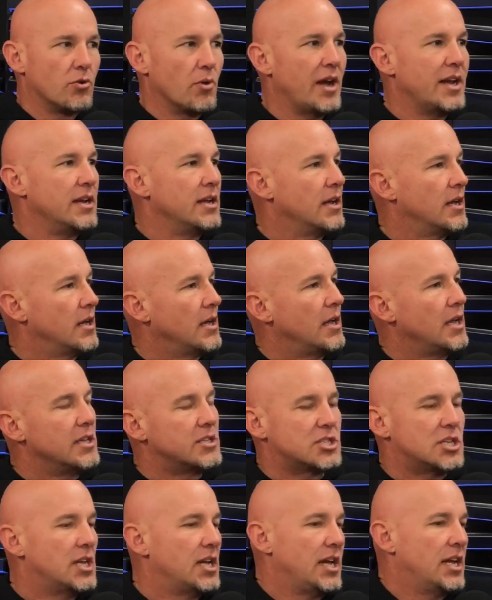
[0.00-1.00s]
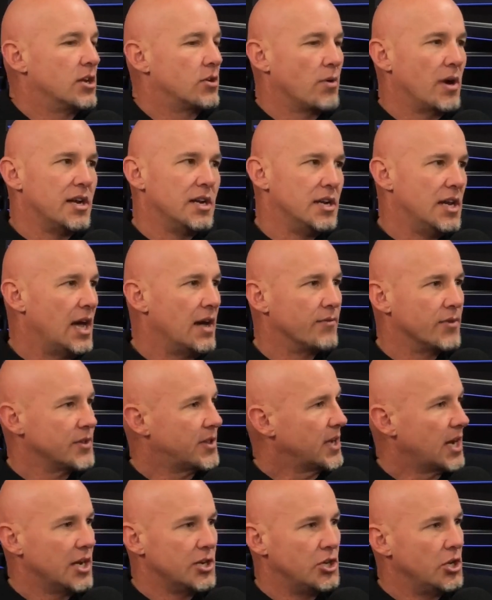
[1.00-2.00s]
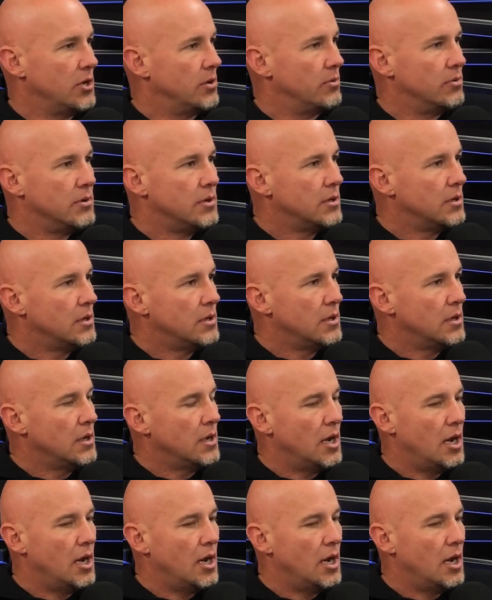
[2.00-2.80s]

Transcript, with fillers: All in one. It's going to integrate into everything I do. Yep.